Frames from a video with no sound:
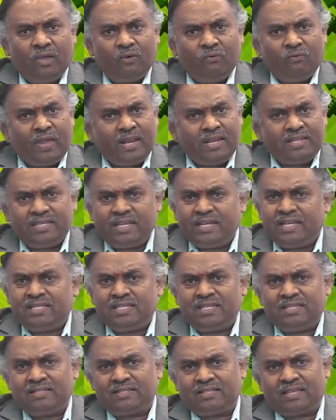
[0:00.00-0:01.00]
When
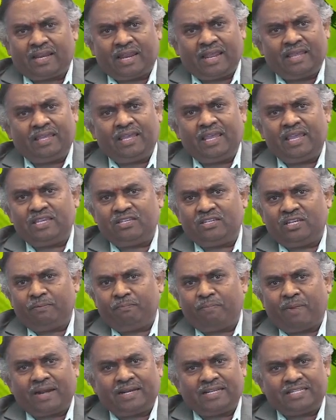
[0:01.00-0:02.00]
citizens are engaged
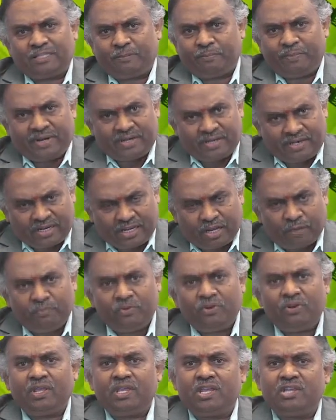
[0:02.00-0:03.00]
in participatory
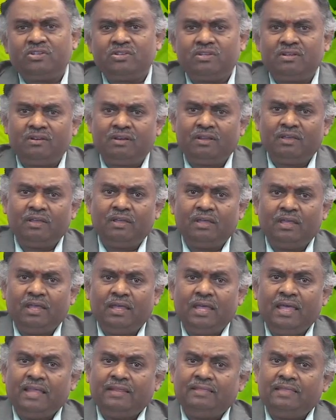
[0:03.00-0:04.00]
communication,
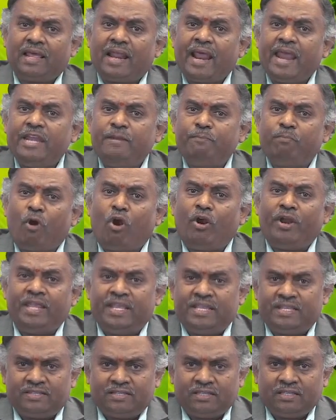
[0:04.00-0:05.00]
the right
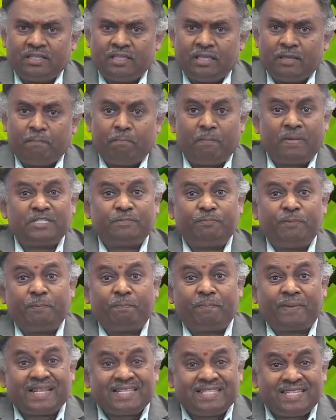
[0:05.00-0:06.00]
bodies must be
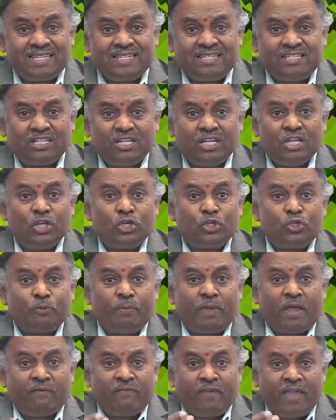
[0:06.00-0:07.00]
present to
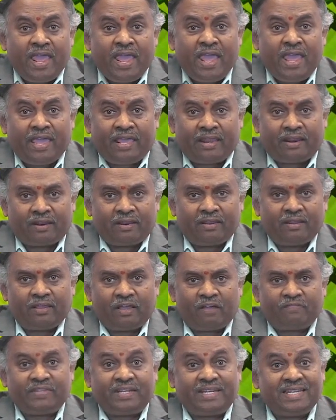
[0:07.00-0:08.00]
be aware
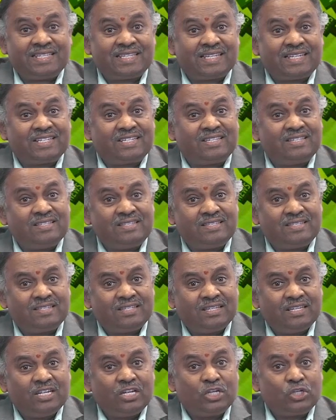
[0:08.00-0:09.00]
of the
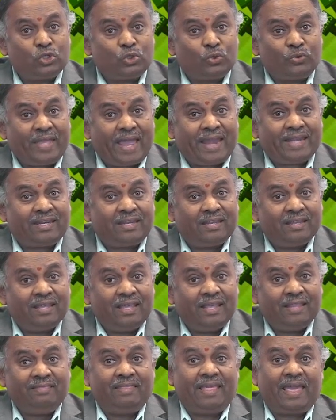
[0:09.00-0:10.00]
discussions, so that
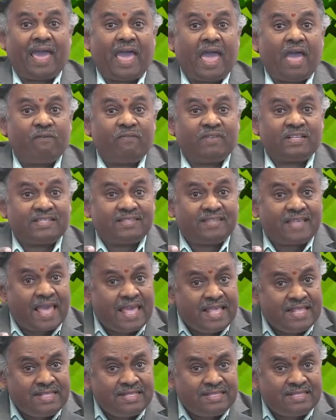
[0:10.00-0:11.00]
they have a
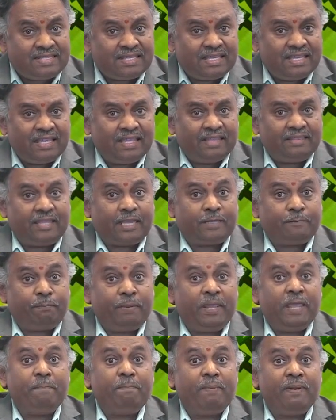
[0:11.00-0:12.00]
sense that
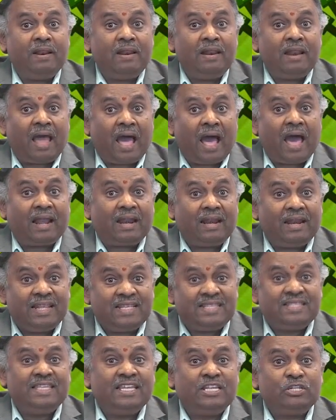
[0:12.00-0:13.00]
people are
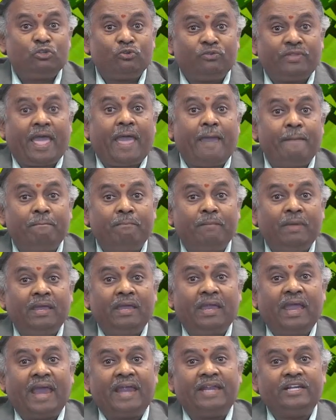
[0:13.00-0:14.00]
listening to them
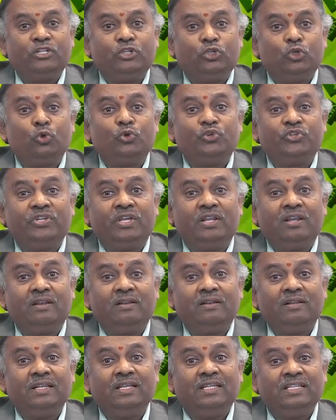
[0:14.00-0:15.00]
and
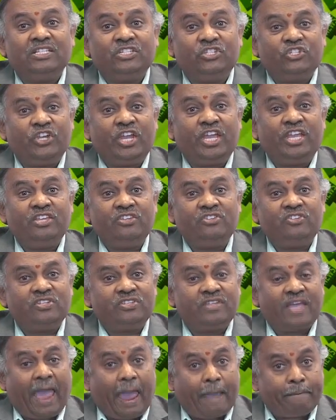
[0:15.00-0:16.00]
social change
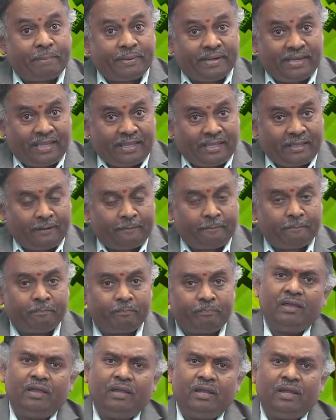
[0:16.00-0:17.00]
is happening.
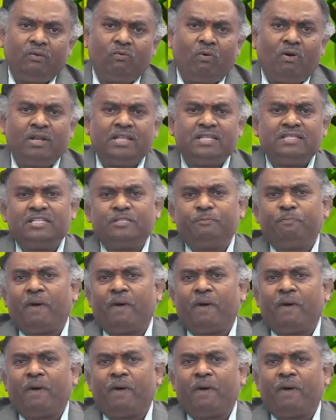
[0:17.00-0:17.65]
What is this